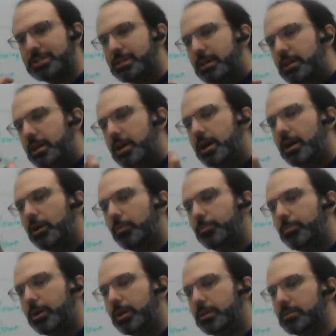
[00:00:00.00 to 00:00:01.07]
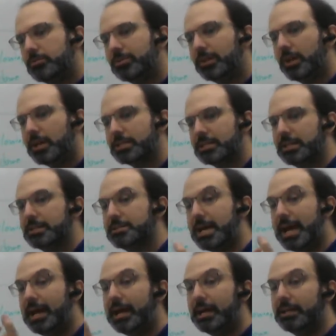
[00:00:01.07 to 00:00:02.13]
is helping the velocity, it's
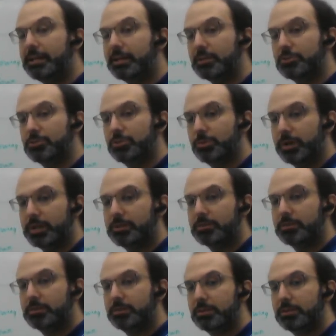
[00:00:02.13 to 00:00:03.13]
adding to it,